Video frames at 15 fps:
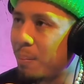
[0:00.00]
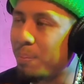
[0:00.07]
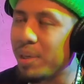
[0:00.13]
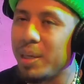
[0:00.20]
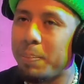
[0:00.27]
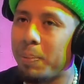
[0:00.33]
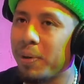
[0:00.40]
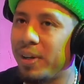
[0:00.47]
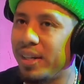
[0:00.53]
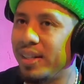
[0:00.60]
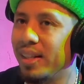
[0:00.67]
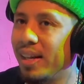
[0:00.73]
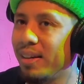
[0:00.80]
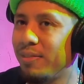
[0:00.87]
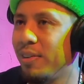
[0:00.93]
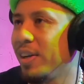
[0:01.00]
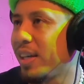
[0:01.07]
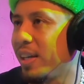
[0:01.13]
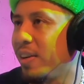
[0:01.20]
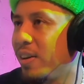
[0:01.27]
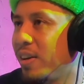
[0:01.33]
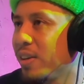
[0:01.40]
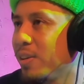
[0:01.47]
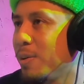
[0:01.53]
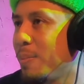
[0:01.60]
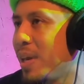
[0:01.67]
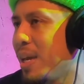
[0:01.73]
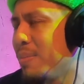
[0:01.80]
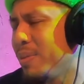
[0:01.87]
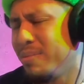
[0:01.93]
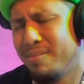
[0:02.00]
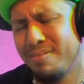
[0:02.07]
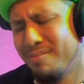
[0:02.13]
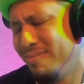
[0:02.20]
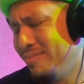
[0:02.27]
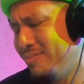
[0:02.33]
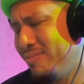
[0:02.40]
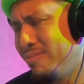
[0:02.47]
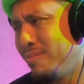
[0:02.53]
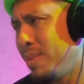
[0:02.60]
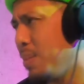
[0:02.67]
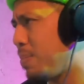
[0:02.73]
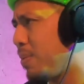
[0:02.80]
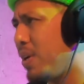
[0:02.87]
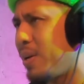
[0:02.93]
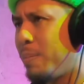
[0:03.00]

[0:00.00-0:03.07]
be pretty. Like, fuck it, dog. You're a man, but be pretty,